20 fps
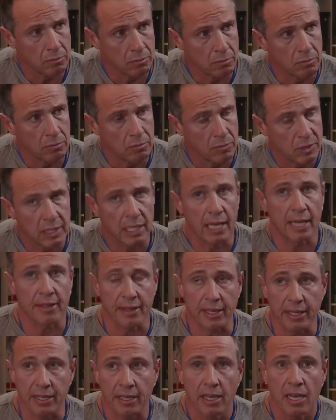Mm. I
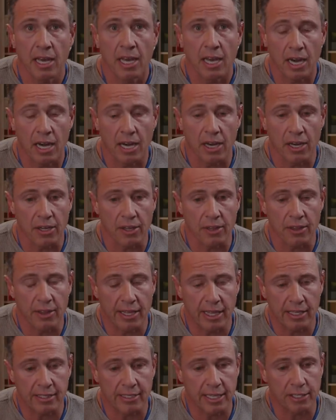think
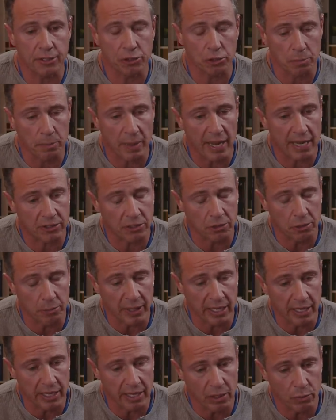that takes us back to the
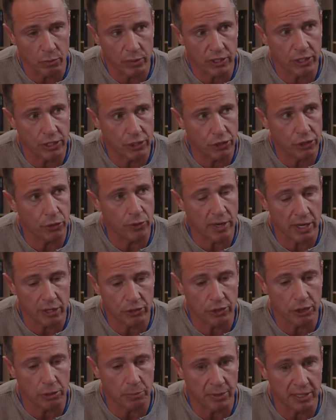beginning, which is your
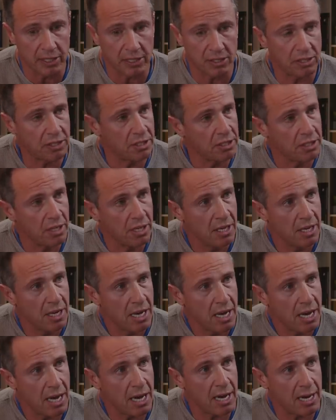energy piece
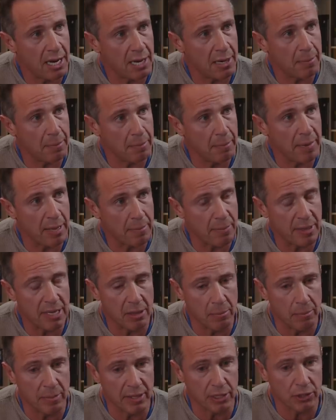may be
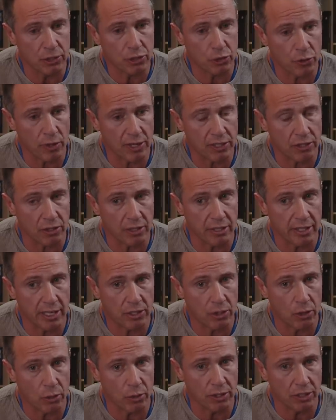the biggest stress on that
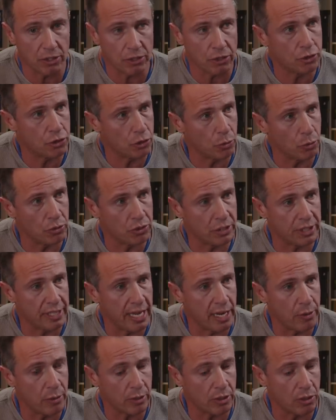coalition. So we'll see
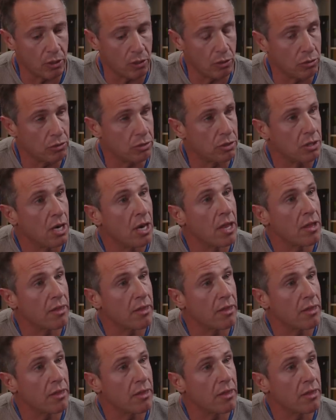how it goes.